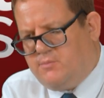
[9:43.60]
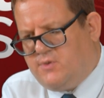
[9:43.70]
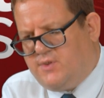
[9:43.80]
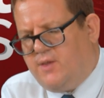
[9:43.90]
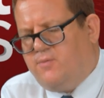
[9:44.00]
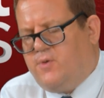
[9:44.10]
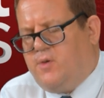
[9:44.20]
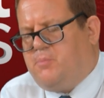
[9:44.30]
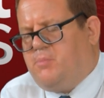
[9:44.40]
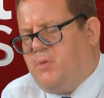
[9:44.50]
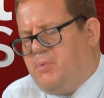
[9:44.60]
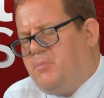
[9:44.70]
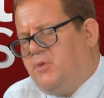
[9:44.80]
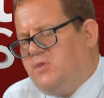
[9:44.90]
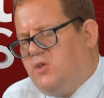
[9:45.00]
safe for the
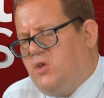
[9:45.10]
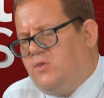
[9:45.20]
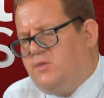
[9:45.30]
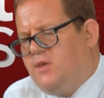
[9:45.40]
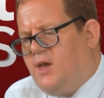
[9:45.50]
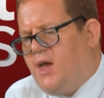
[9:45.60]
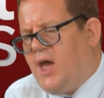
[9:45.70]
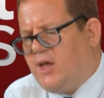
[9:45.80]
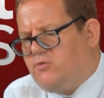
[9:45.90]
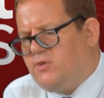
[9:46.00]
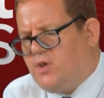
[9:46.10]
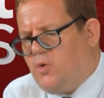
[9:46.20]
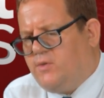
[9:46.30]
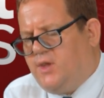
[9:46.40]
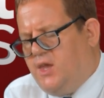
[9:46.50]
public to use as a
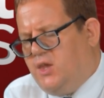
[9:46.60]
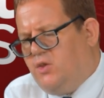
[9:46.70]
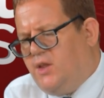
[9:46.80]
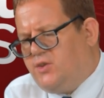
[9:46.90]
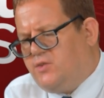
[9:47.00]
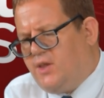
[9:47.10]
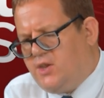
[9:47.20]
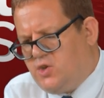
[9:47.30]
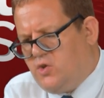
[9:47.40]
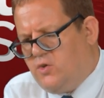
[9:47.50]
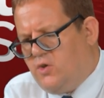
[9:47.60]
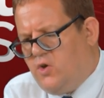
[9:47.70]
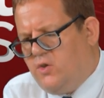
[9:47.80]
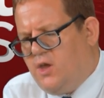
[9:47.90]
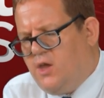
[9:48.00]
result of the EU legislation
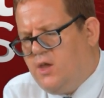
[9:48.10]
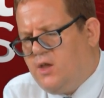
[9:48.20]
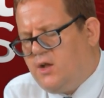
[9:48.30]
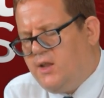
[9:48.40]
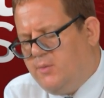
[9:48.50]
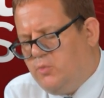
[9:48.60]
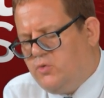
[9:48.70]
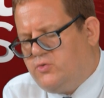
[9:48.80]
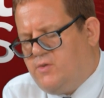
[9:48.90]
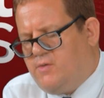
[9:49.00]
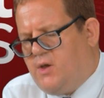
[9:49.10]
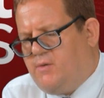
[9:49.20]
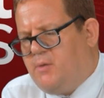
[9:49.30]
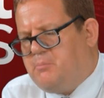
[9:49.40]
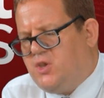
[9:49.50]
on clean water
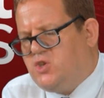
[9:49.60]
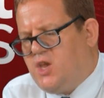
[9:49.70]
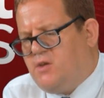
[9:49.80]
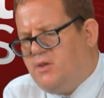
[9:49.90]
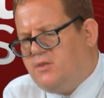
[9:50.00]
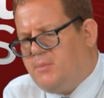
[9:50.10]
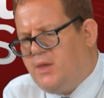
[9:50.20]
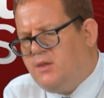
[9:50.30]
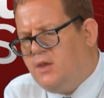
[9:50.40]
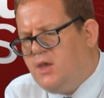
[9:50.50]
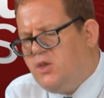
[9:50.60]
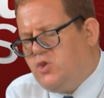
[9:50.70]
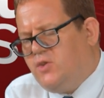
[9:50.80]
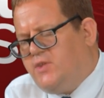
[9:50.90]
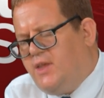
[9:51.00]
around beach areas. I mean, do
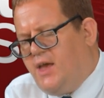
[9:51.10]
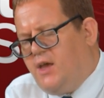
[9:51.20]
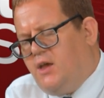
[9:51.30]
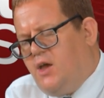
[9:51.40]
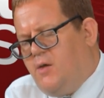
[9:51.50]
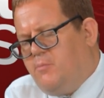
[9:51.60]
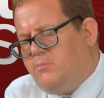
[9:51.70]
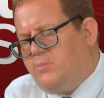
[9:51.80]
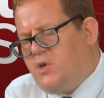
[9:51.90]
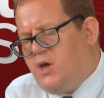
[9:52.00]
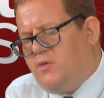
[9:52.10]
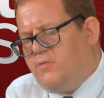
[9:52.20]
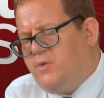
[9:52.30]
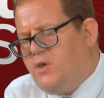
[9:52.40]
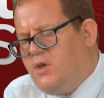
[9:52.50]
you see that kind
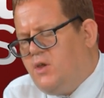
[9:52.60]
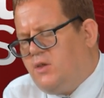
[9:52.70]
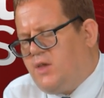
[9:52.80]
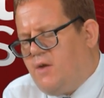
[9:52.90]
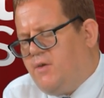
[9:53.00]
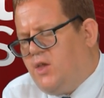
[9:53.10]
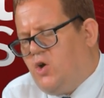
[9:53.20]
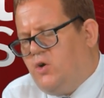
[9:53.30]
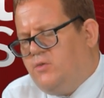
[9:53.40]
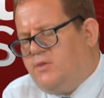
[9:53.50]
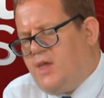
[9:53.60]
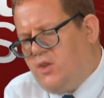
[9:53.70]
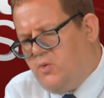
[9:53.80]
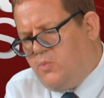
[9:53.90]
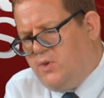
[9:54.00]
of carrying on now
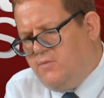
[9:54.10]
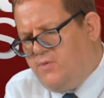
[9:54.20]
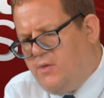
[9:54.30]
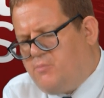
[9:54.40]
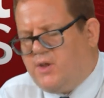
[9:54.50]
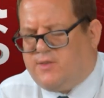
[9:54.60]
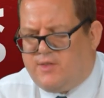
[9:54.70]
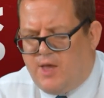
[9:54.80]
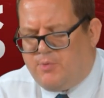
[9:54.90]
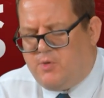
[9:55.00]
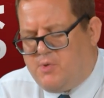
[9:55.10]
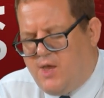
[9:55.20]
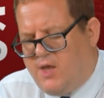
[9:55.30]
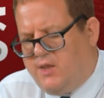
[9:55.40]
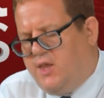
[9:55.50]
that Brexit's happened and we're
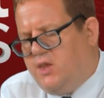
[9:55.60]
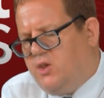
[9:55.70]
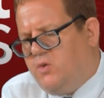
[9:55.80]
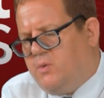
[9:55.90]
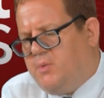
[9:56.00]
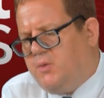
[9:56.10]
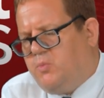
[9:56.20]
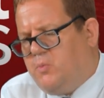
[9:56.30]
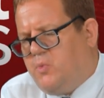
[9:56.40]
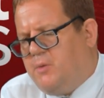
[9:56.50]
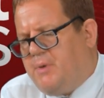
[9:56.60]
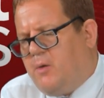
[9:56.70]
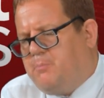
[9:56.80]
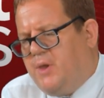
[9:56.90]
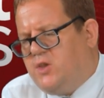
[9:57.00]
out of the EU? I mean, what
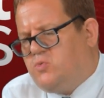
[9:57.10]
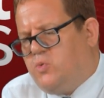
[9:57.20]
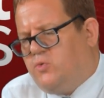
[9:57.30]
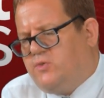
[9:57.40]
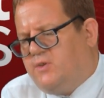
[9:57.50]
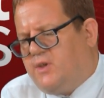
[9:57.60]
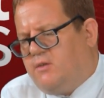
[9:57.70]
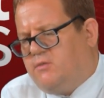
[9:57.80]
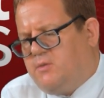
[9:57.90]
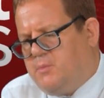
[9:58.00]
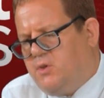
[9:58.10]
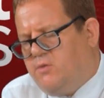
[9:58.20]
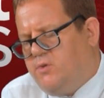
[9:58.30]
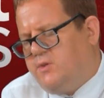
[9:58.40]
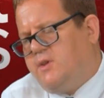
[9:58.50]
about beach water? Is that something you've
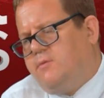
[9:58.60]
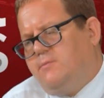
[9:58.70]
looked at?